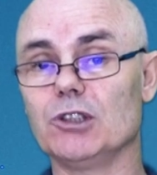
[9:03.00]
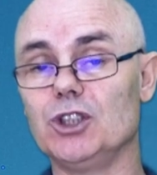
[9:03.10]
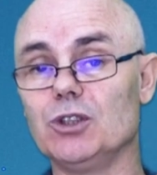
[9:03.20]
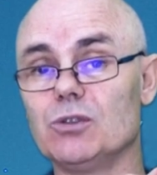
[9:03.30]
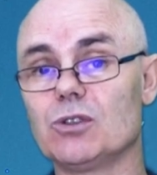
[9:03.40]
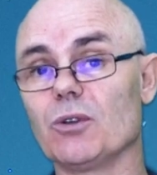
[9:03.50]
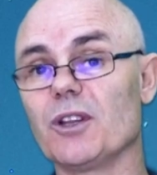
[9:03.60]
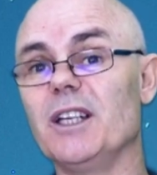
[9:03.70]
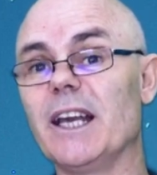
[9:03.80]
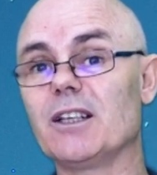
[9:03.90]
reduced or
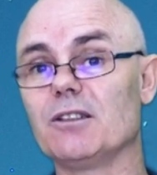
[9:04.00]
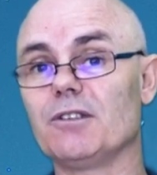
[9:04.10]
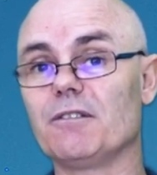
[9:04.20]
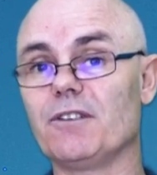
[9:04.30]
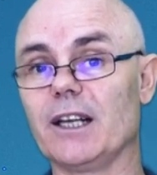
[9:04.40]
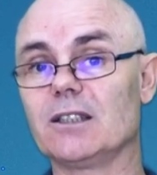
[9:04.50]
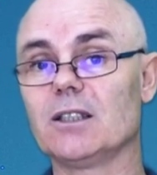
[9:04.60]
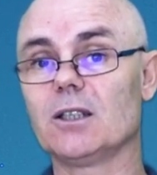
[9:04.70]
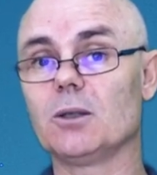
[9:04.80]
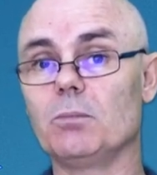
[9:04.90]
the negative effect
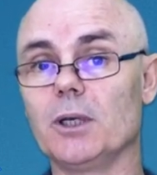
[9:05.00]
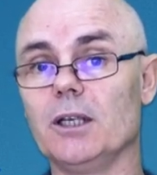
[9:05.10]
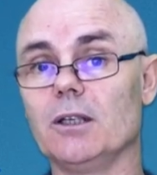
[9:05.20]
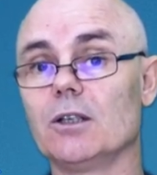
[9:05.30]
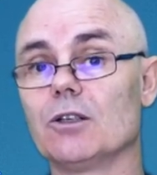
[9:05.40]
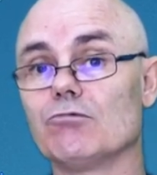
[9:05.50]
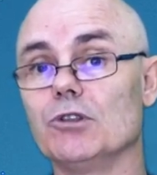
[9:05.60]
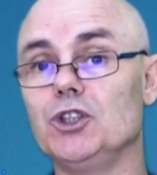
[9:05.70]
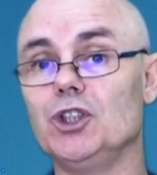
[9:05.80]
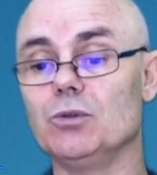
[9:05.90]
being
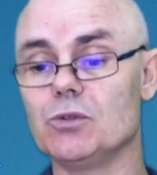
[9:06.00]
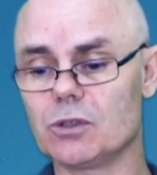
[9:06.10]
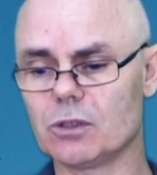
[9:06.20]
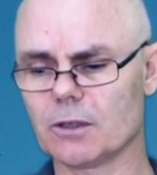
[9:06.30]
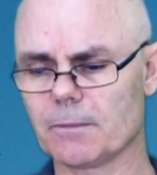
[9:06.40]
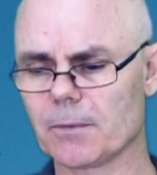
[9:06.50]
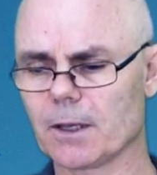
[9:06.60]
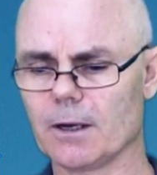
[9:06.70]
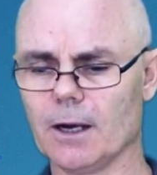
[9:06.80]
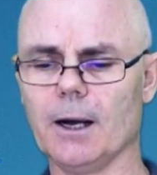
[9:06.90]
reduced.
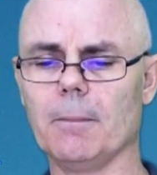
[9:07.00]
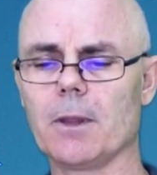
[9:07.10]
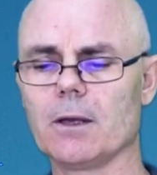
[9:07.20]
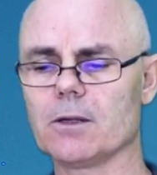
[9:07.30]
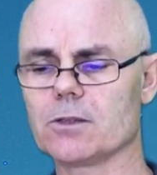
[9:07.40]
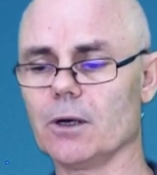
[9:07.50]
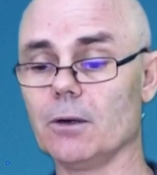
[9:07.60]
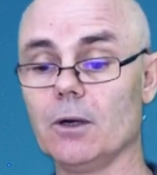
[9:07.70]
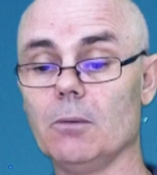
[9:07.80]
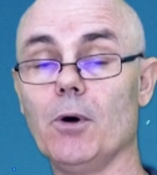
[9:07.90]

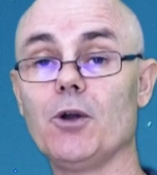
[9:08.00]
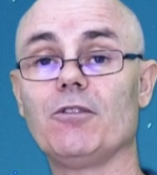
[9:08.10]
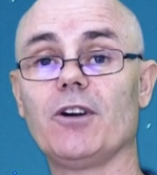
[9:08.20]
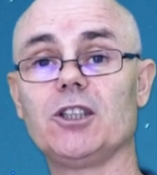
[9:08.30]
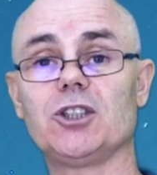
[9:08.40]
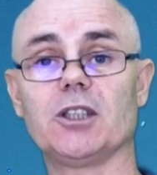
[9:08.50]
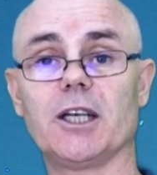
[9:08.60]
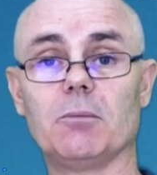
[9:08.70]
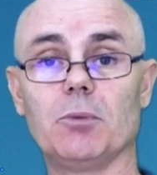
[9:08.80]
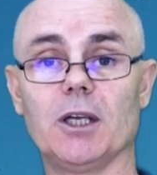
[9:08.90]
So motivation
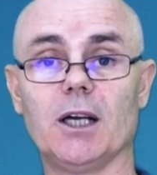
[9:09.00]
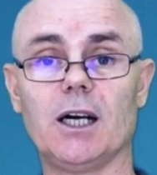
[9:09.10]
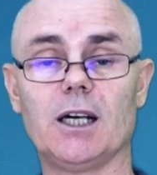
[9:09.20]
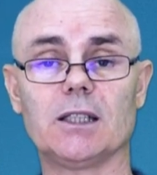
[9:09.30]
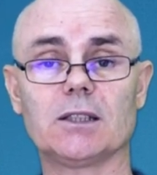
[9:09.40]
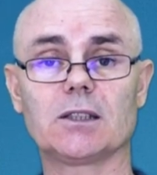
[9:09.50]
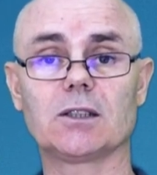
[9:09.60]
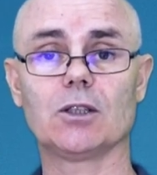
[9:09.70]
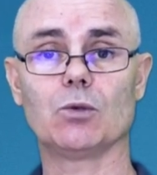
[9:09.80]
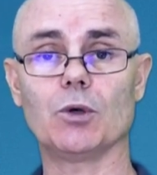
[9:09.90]
can be
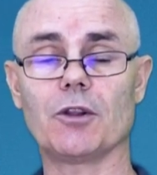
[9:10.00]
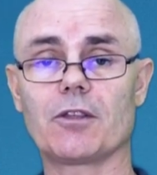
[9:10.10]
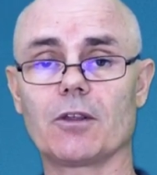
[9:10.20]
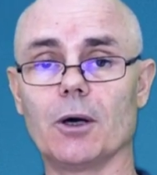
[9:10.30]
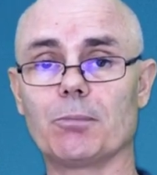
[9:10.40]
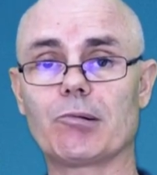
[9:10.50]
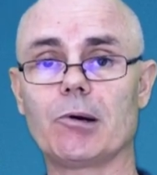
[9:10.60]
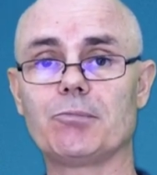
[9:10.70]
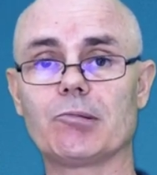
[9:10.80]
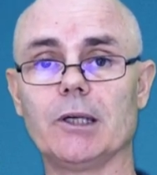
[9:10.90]
enhanced with
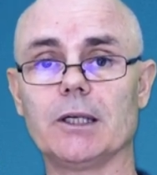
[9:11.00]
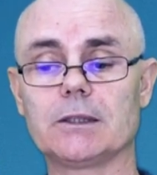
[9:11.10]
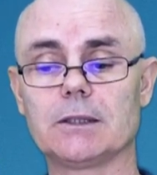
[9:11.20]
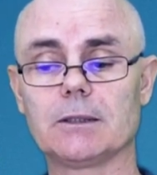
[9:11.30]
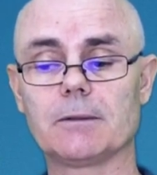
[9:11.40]
appropriate